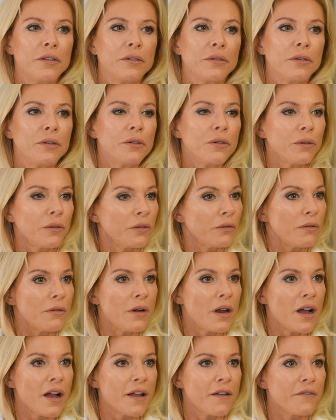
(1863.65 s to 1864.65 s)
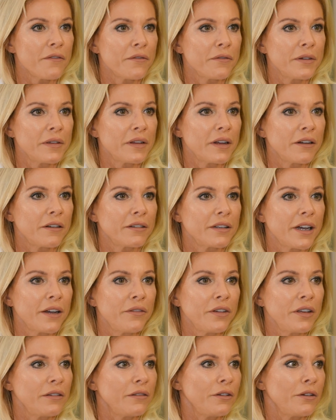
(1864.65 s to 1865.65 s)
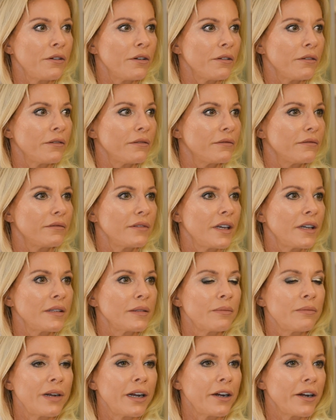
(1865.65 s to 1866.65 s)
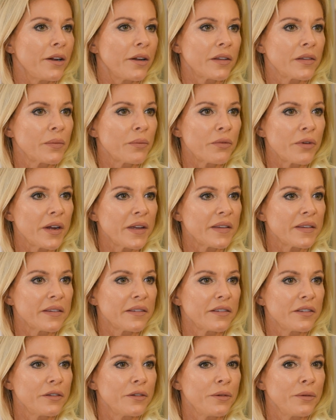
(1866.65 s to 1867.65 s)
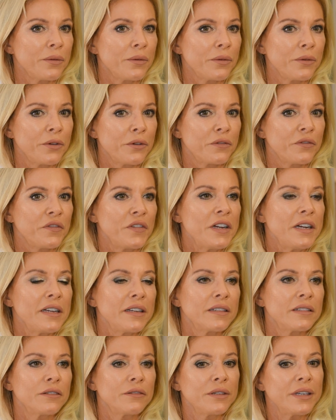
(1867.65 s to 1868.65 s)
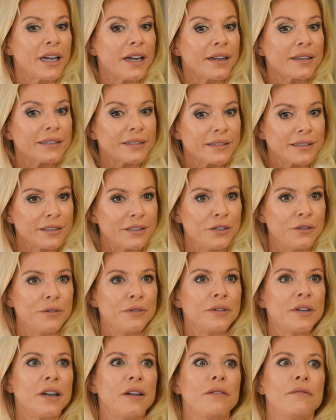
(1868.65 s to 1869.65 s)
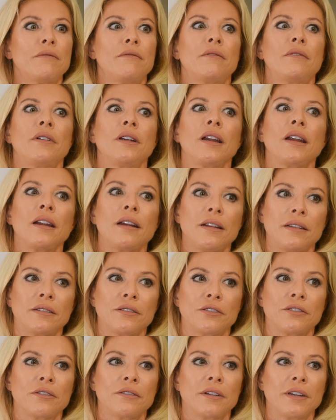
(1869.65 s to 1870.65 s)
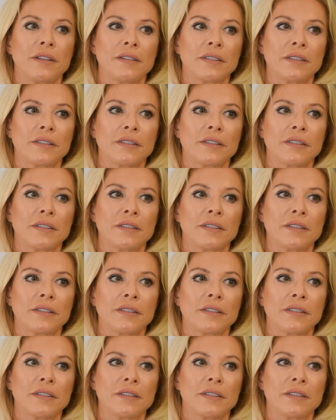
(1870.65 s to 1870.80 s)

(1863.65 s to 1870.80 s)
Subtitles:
You know, you go through life without having, you can't express your feelings. So, yes, you get really strong.